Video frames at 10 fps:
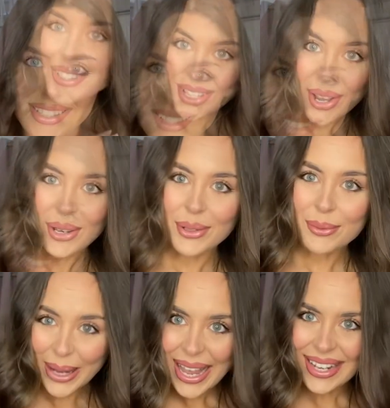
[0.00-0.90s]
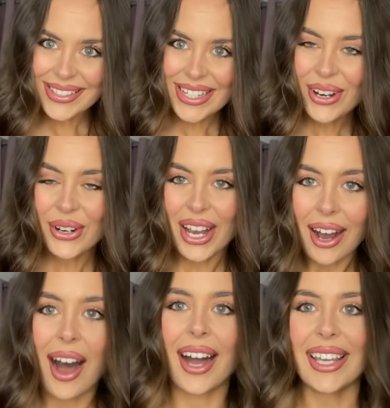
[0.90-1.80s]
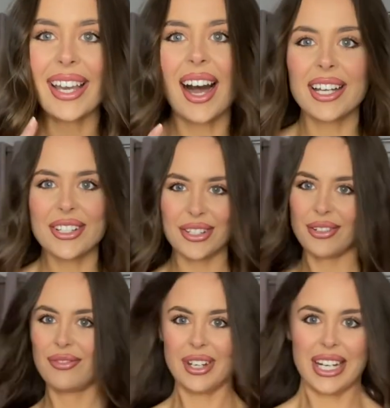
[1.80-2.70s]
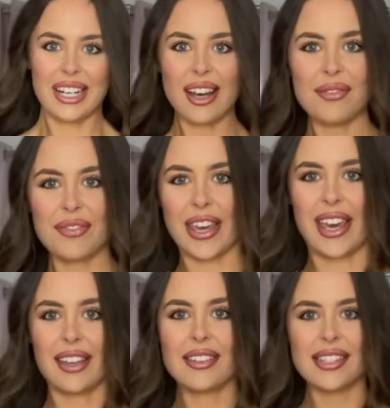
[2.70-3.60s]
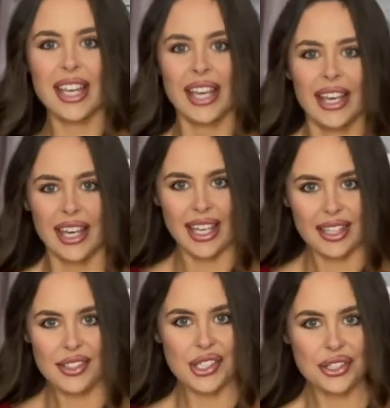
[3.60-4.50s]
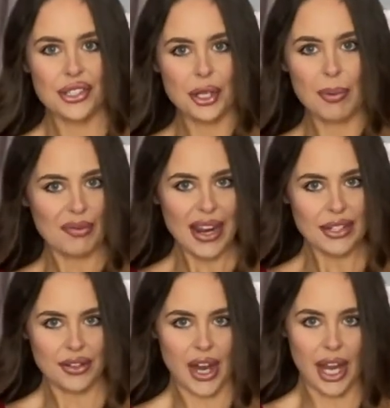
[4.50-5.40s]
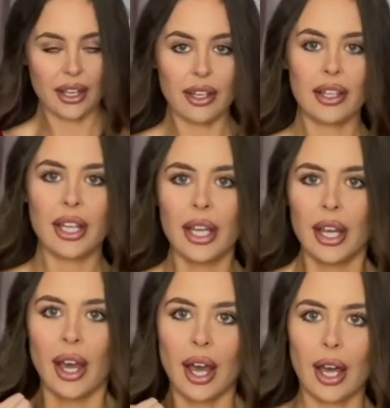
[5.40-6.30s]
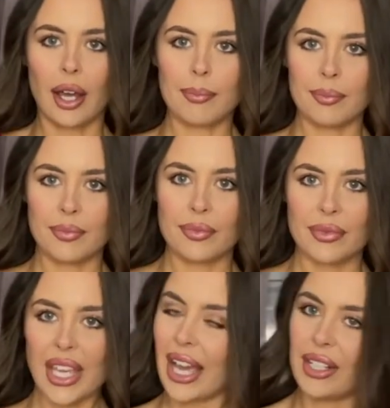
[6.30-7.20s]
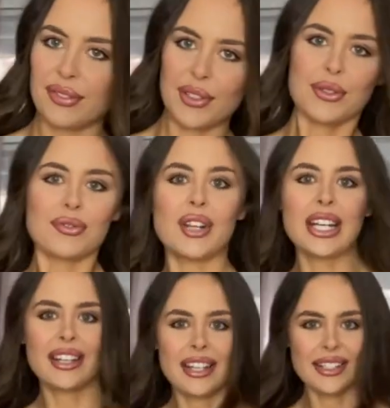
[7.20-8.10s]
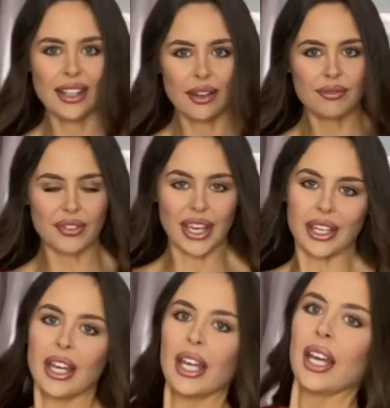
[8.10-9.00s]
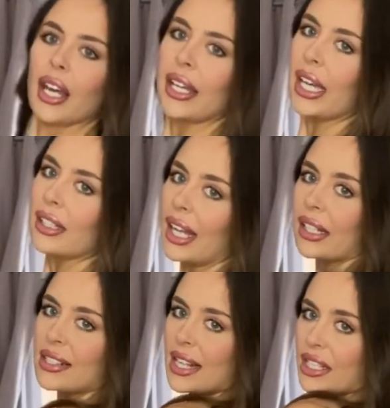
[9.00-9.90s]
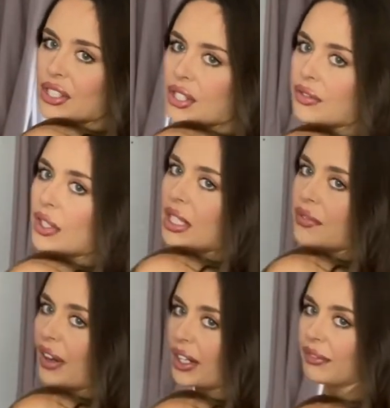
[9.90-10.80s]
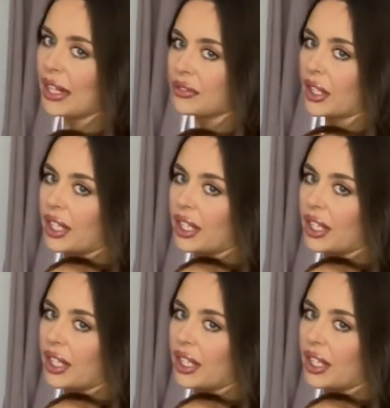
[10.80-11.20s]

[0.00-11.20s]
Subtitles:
So we're ending on a high. I do really love this. It is just super flattering. Yeah, and it feels really nice and comfy. Again, like I say, it's very flattering.